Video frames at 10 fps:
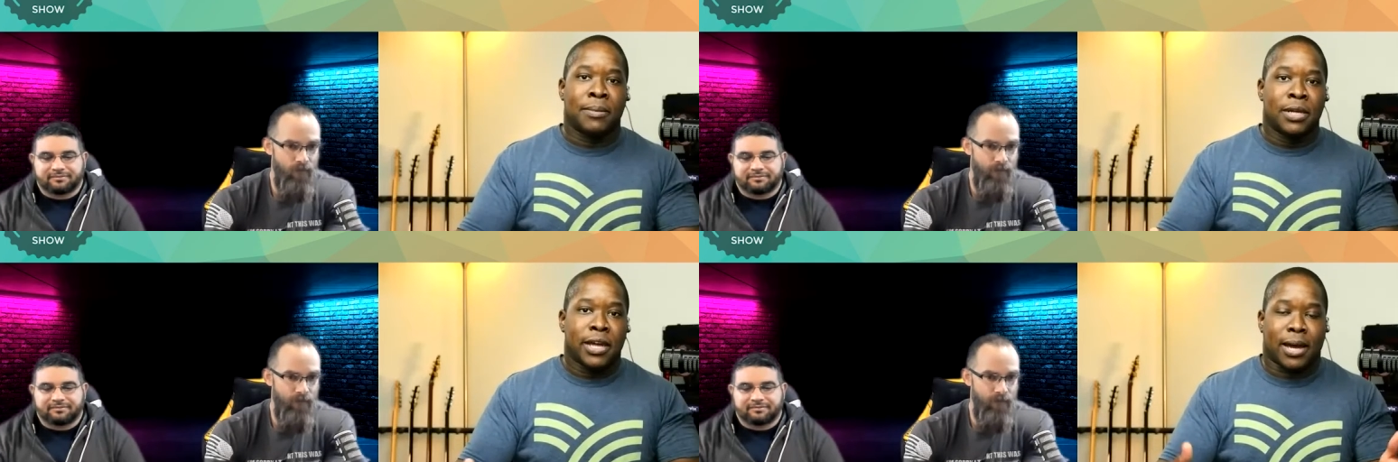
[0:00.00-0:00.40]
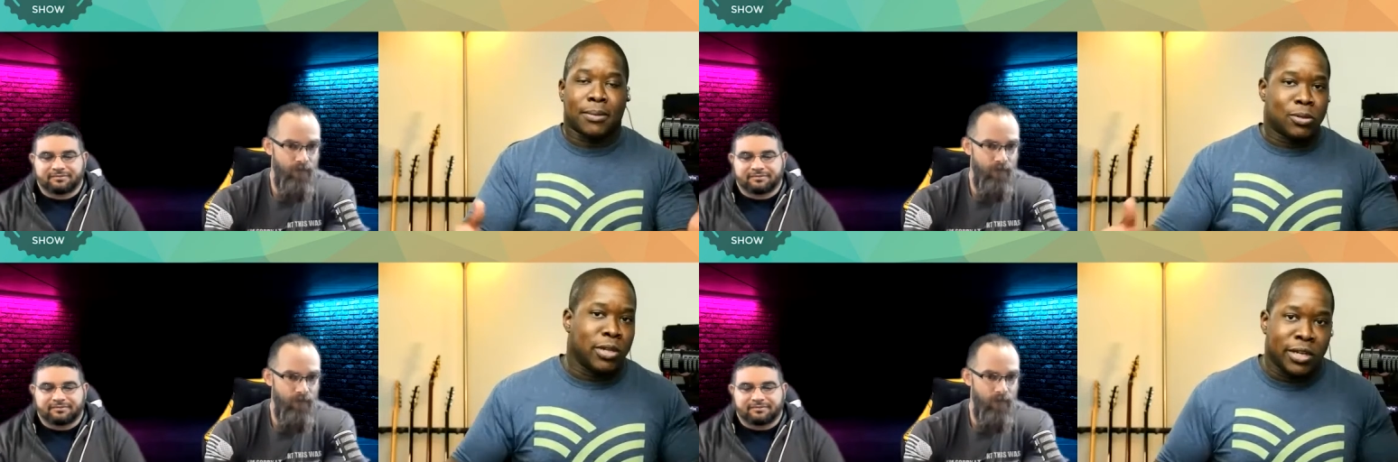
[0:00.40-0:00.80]

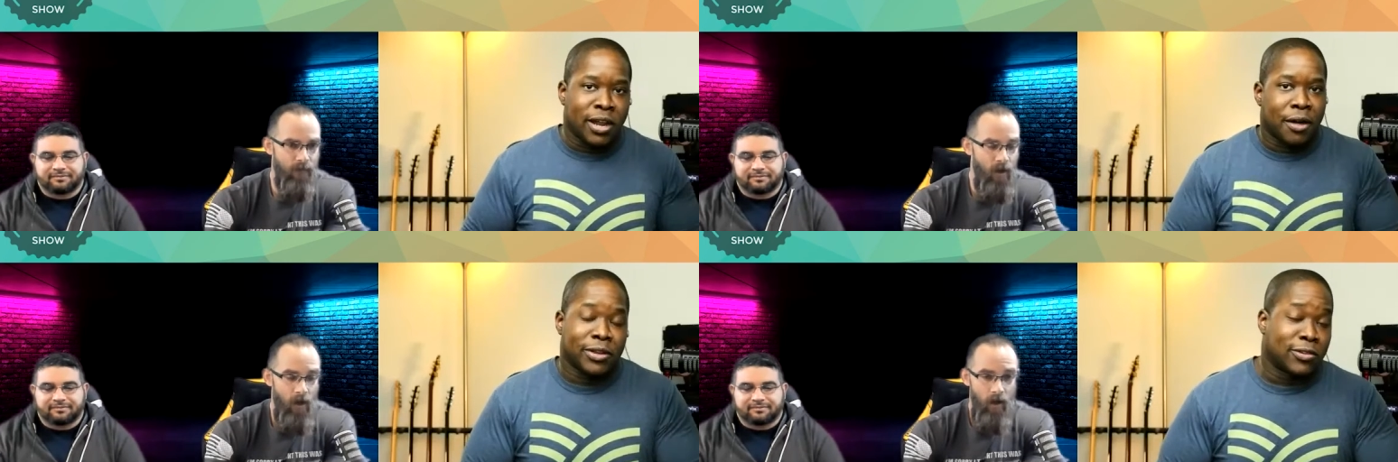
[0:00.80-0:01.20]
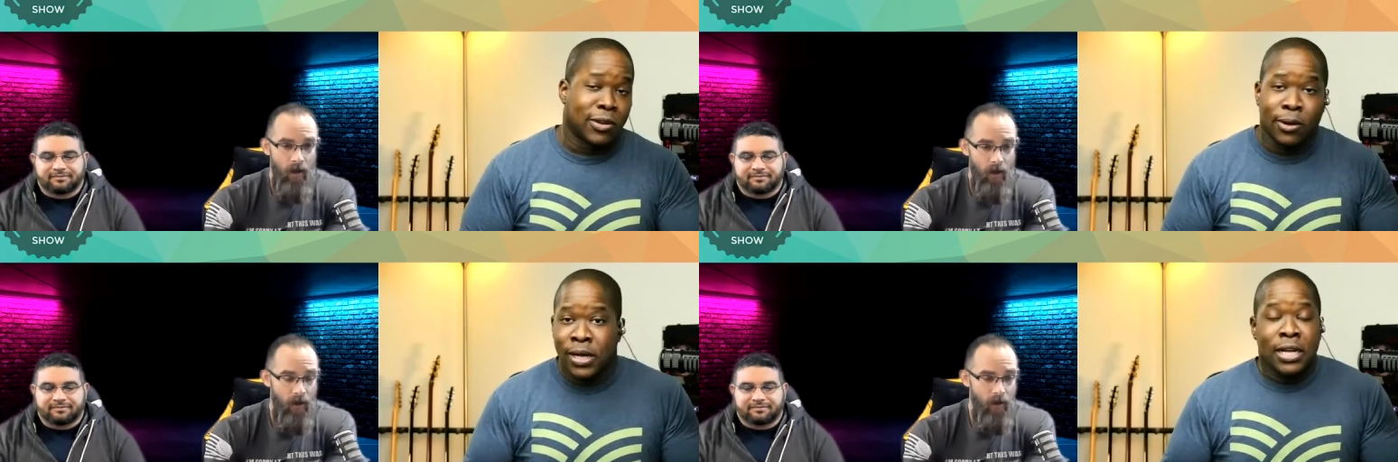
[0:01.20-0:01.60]
Speaker 1: Absolutely nothing. So
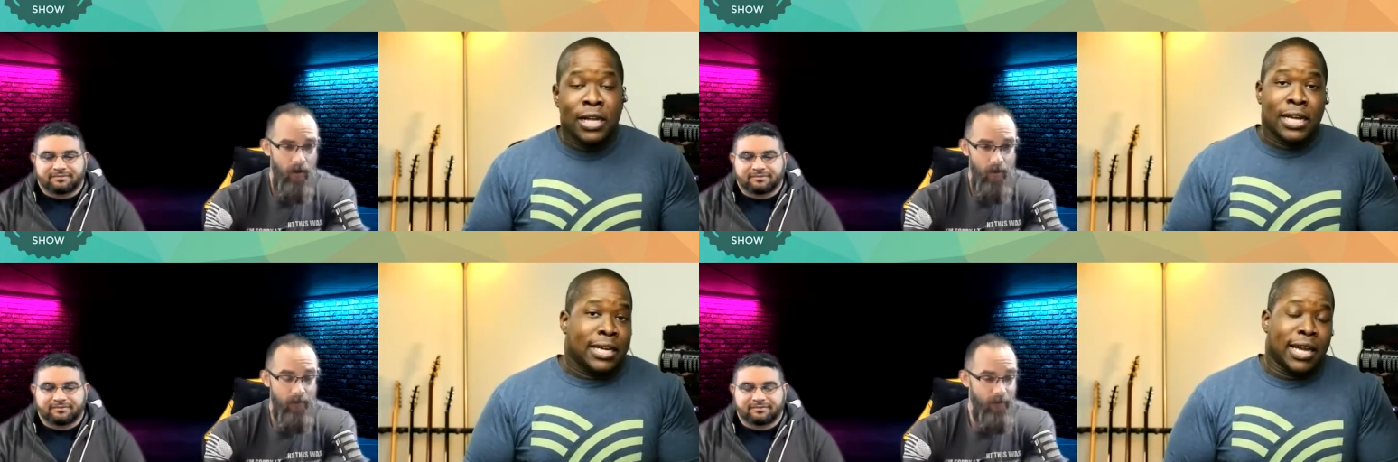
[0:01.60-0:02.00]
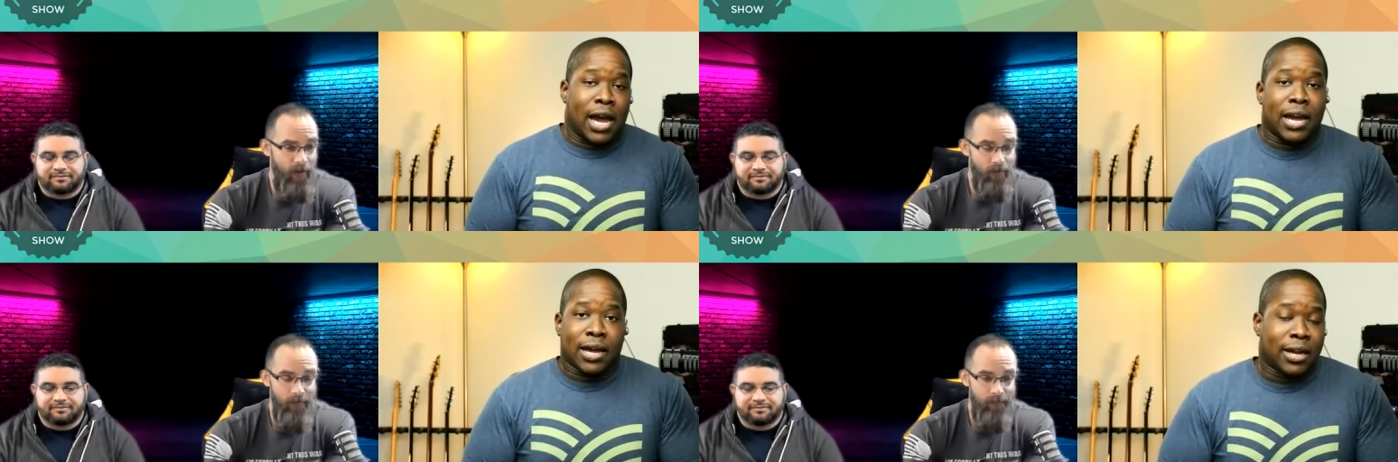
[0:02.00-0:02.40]
yeah, exactly.
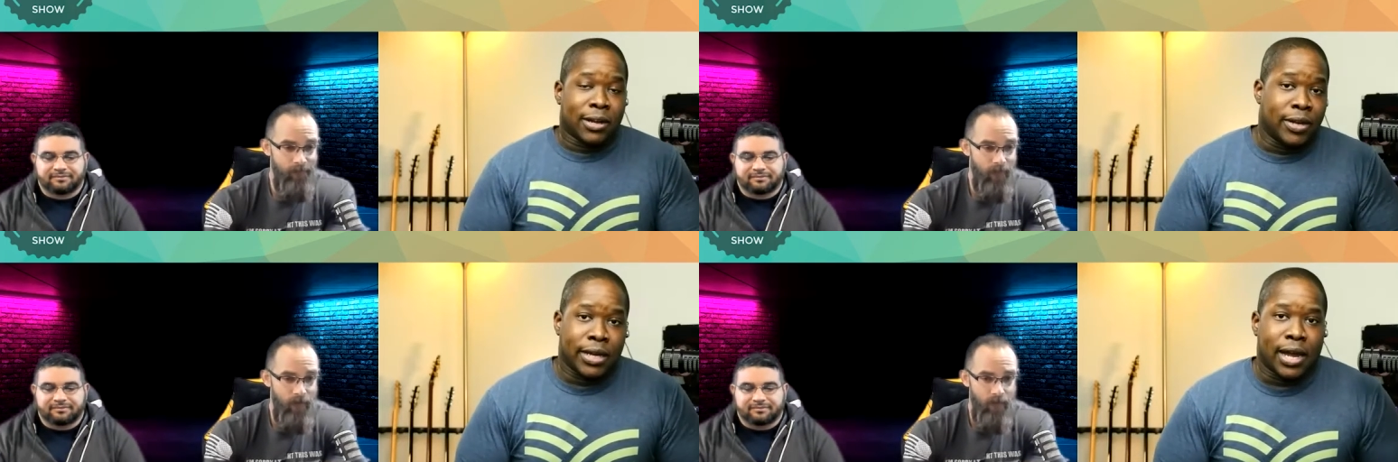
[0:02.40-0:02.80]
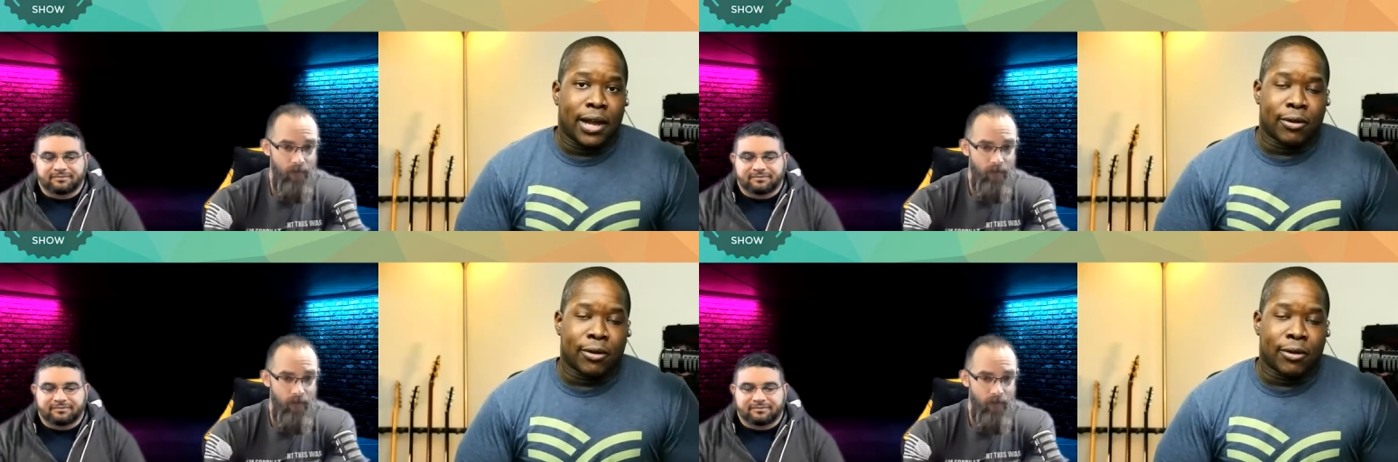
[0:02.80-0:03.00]
I, I agree. I agree.